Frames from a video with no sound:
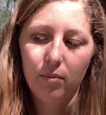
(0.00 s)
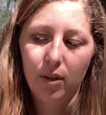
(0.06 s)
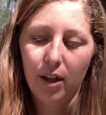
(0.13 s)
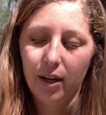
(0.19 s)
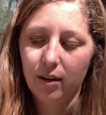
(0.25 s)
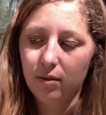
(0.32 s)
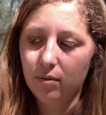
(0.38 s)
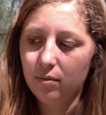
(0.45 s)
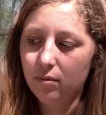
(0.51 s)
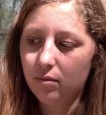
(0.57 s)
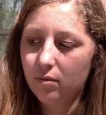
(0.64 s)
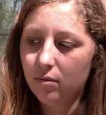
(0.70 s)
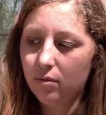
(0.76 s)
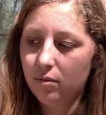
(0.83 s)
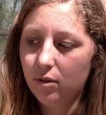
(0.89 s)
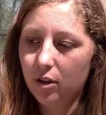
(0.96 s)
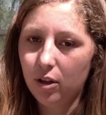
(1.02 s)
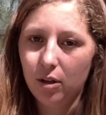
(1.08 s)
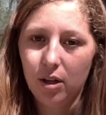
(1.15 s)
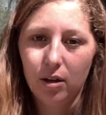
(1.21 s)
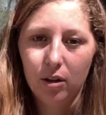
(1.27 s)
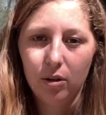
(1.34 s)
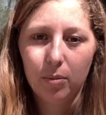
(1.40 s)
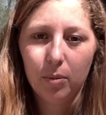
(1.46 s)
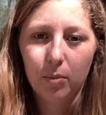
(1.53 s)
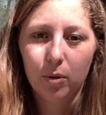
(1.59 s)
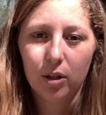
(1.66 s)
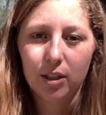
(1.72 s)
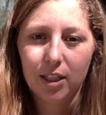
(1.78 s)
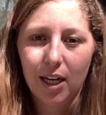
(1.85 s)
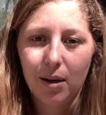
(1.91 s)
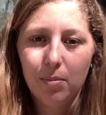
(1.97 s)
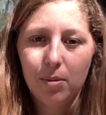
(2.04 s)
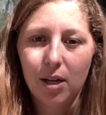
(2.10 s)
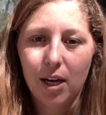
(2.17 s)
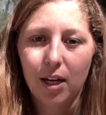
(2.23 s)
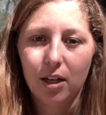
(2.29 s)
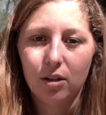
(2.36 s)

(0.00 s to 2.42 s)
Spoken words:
like in a little bit more depth, I